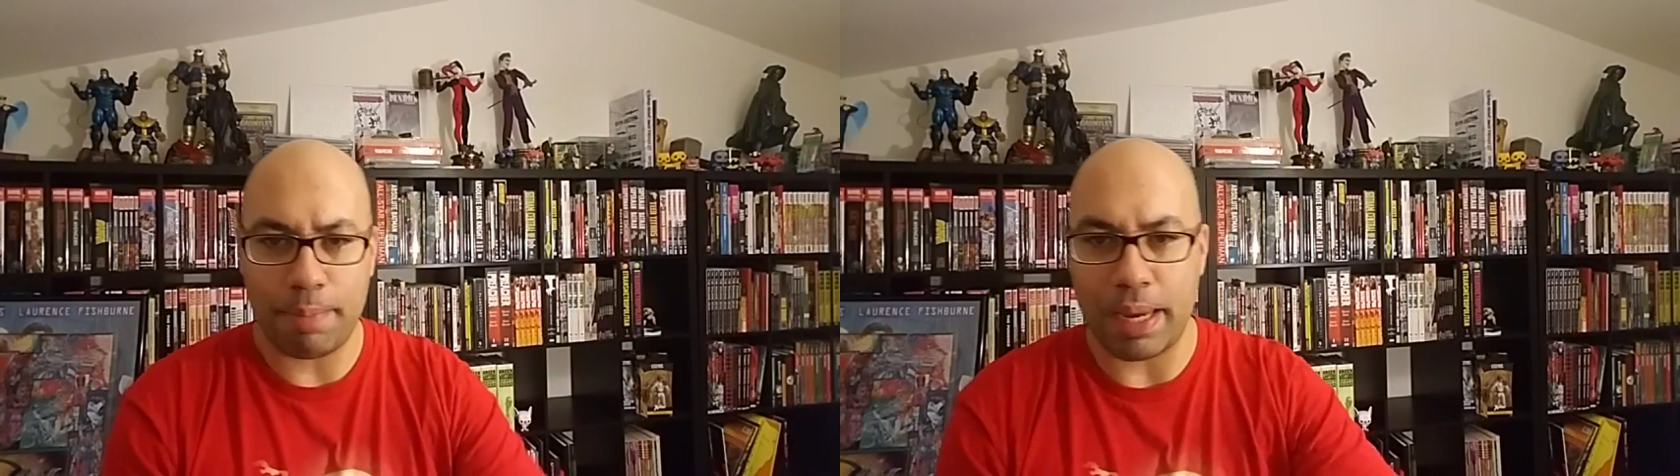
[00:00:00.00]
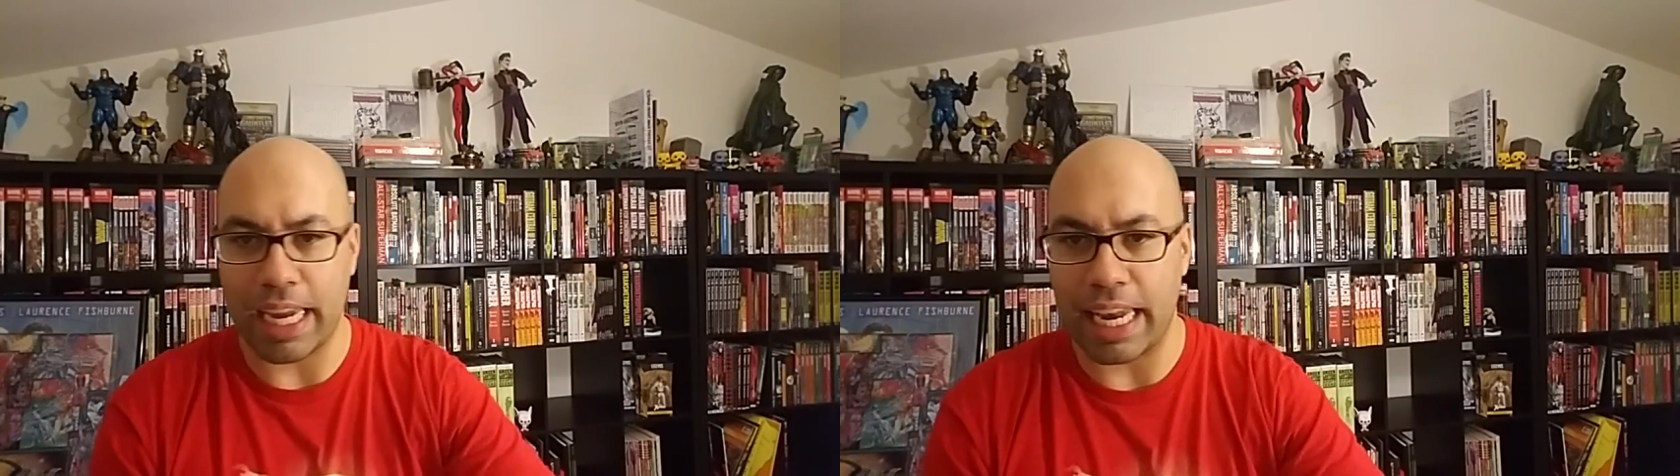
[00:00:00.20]

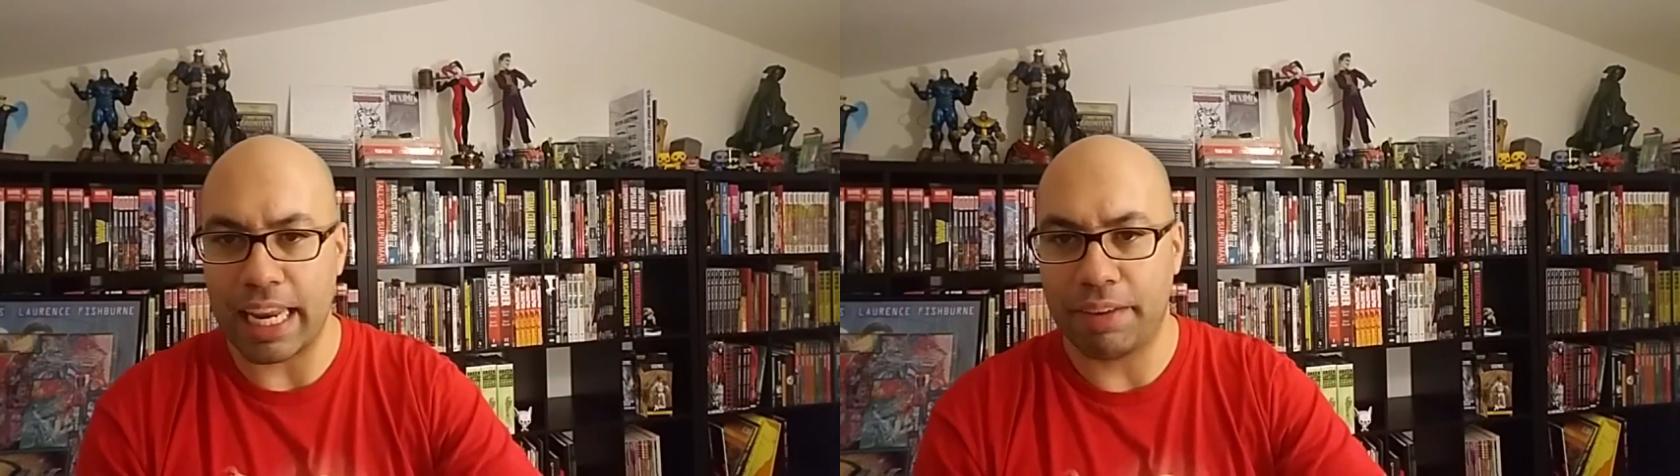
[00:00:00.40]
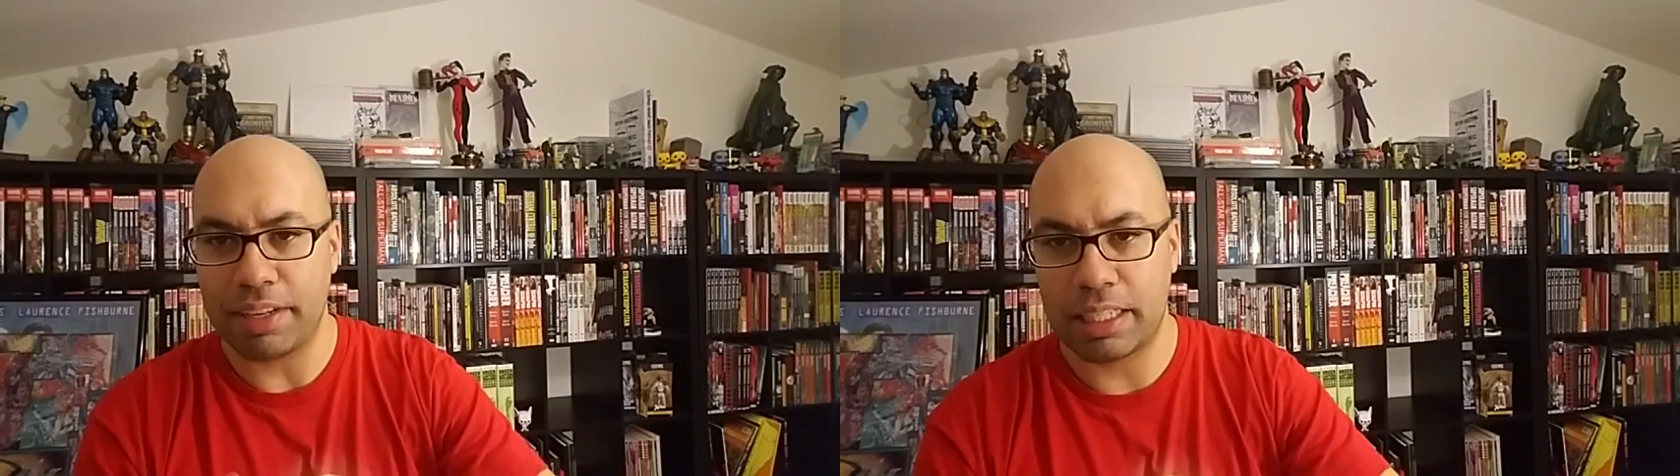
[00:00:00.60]

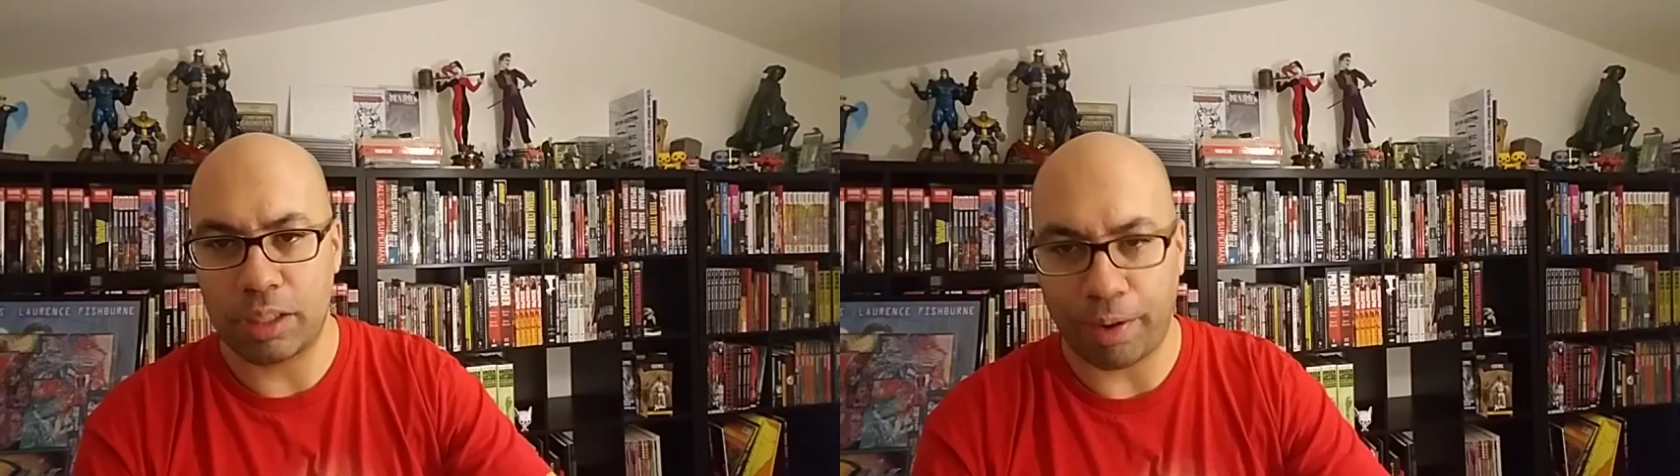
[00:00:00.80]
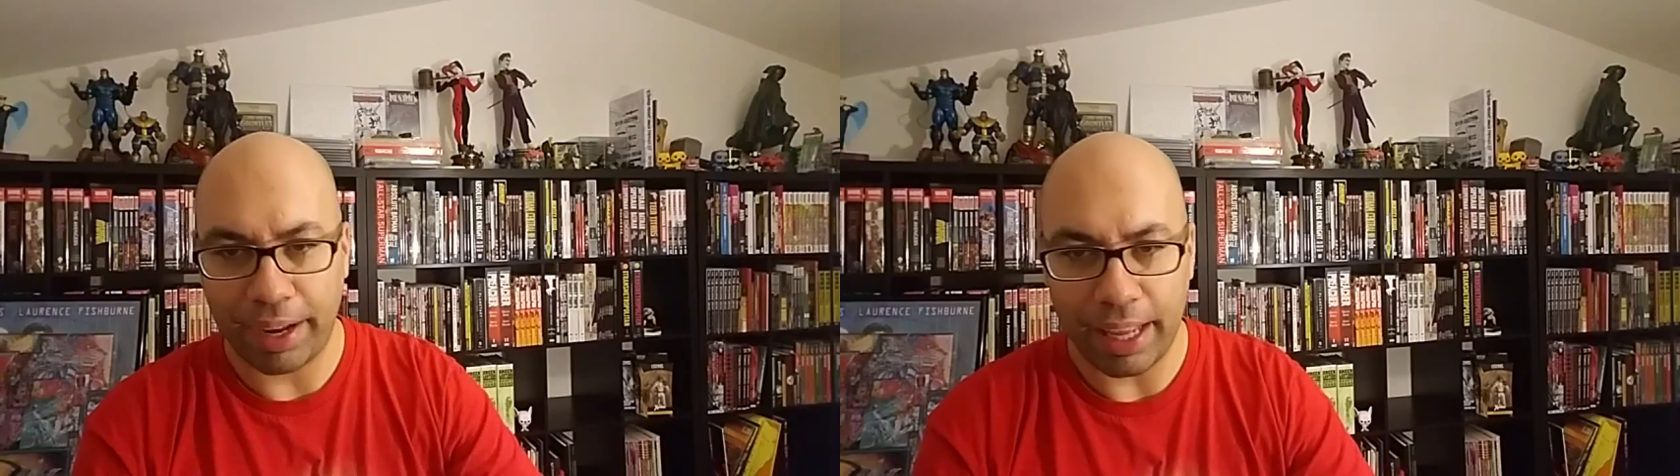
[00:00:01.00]
beginning of this
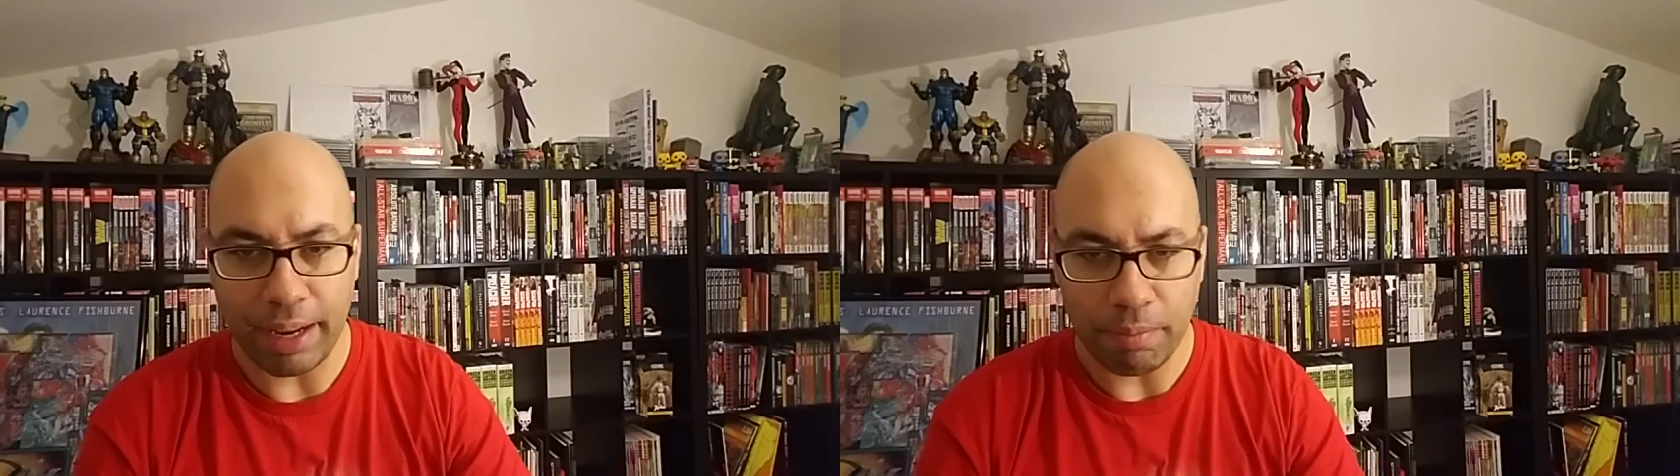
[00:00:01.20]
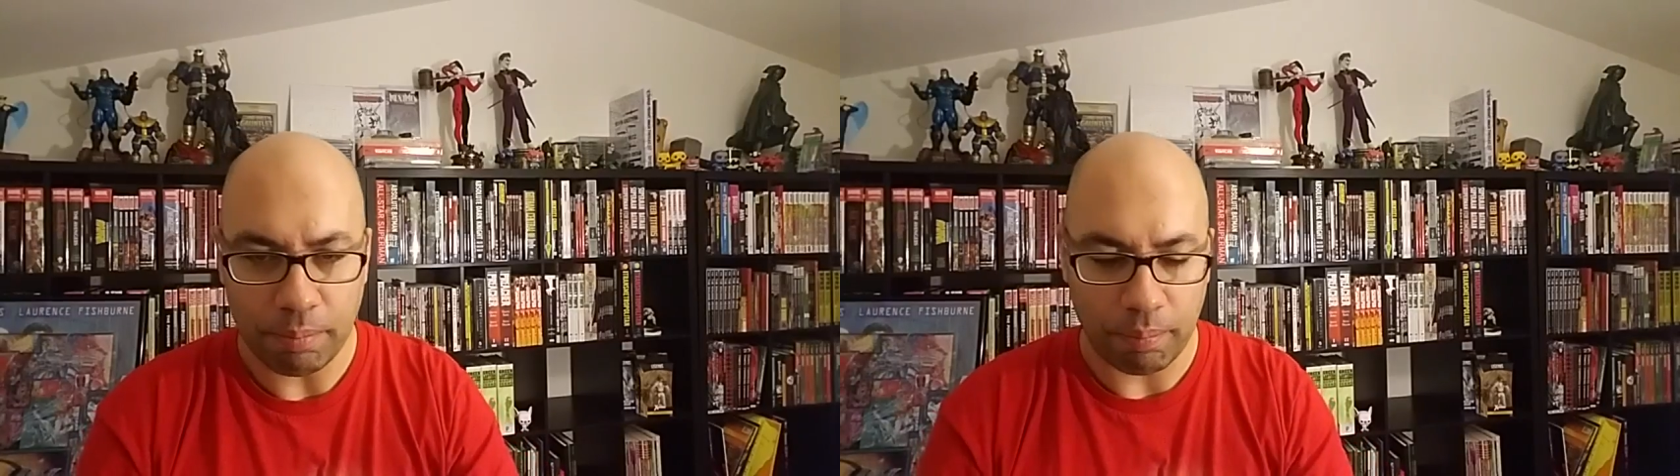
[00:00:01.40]
storyline.